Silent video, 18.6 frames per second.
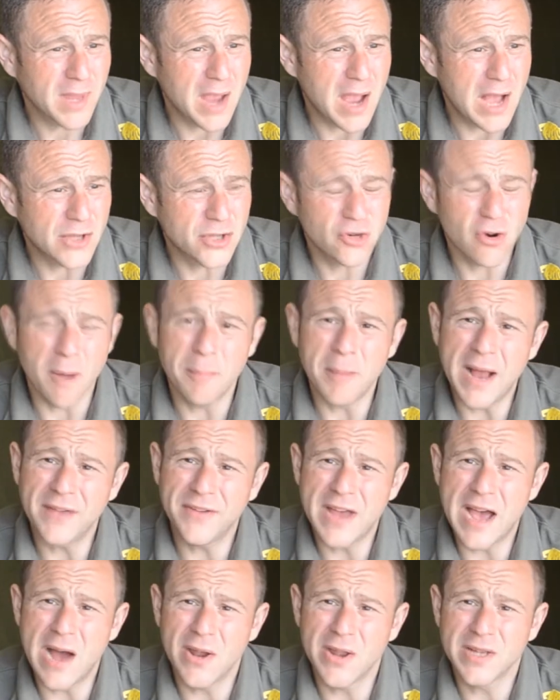I dropped back
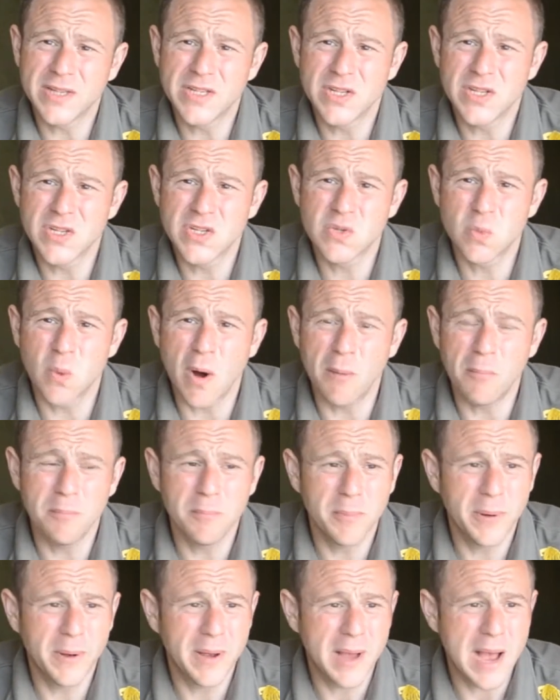down into the swamp.
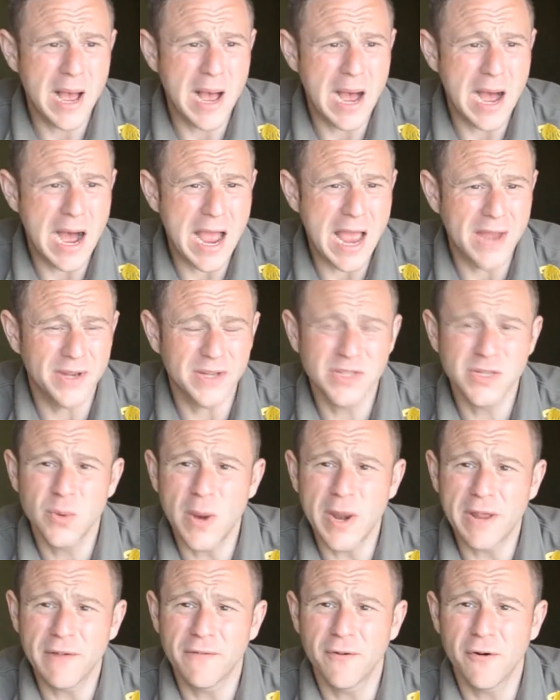I had a
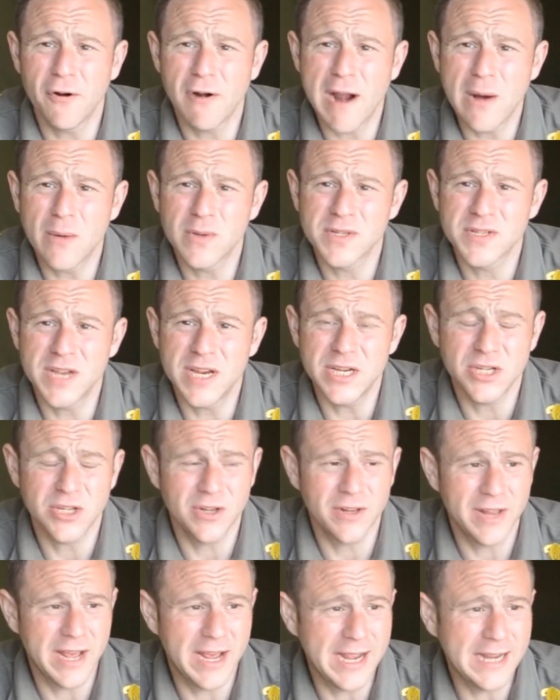24-hour session
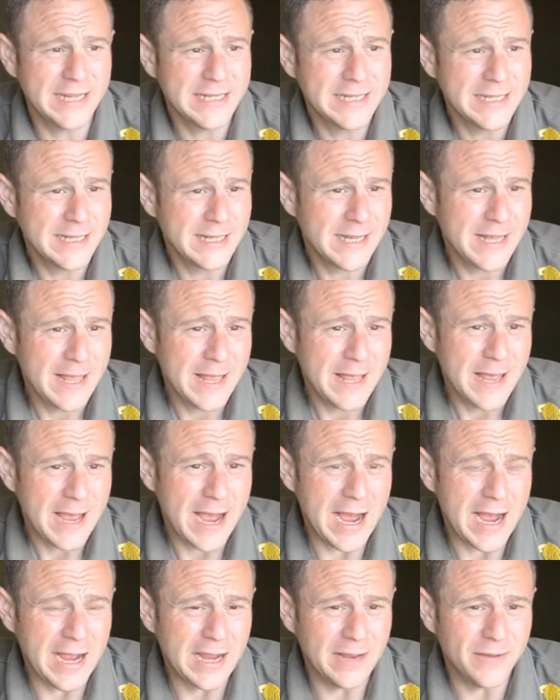there,
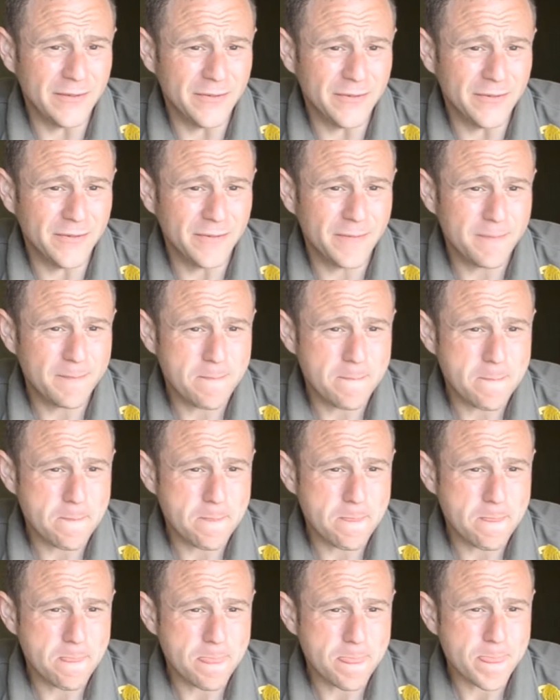and
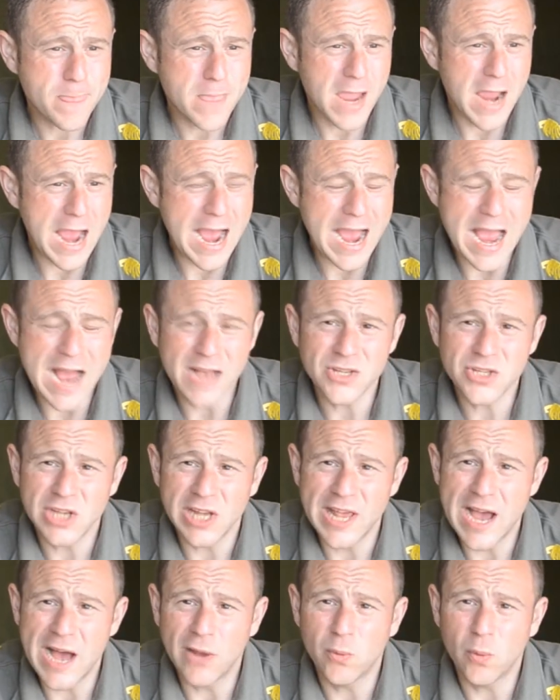I
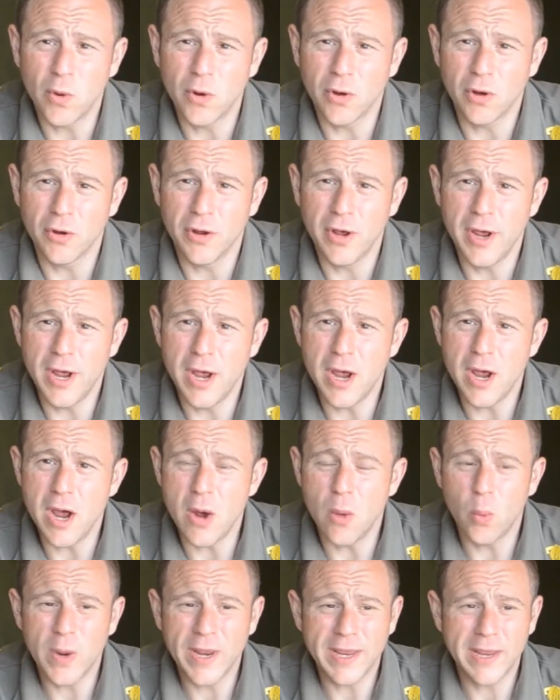actually had one on
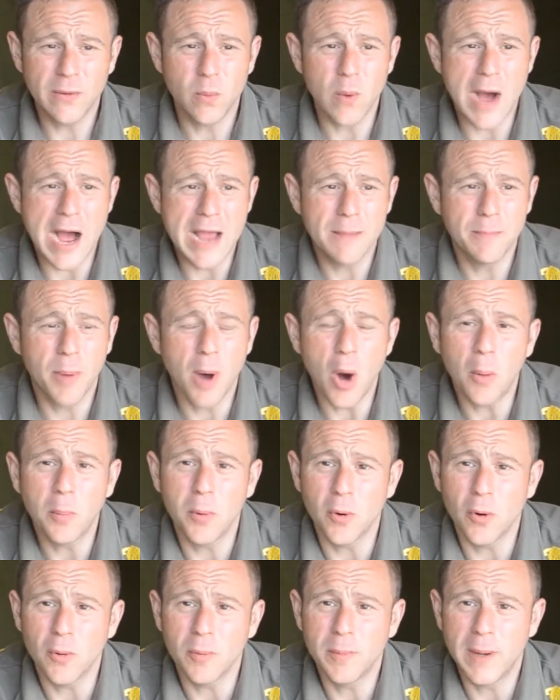a wicked white
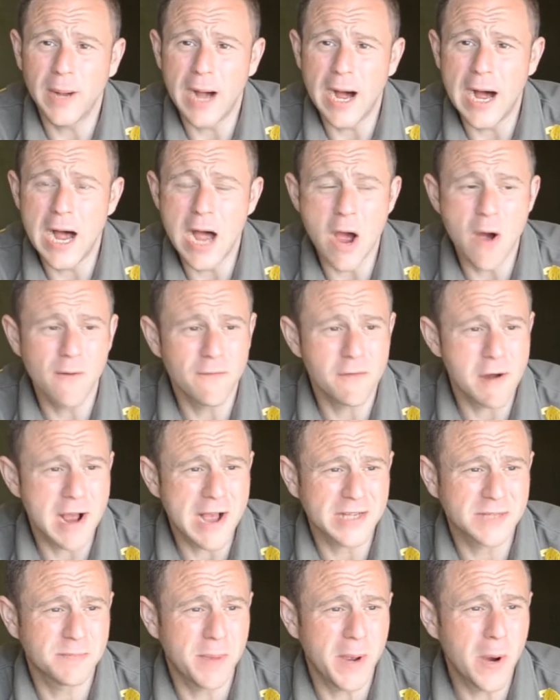pop-up over
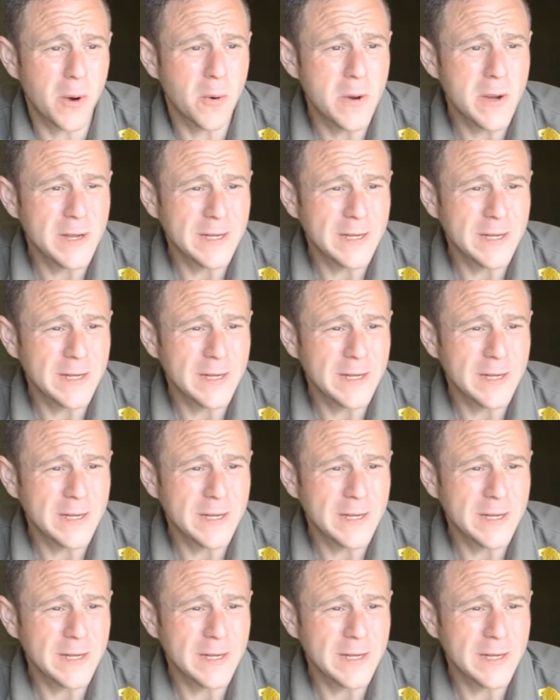Asbo.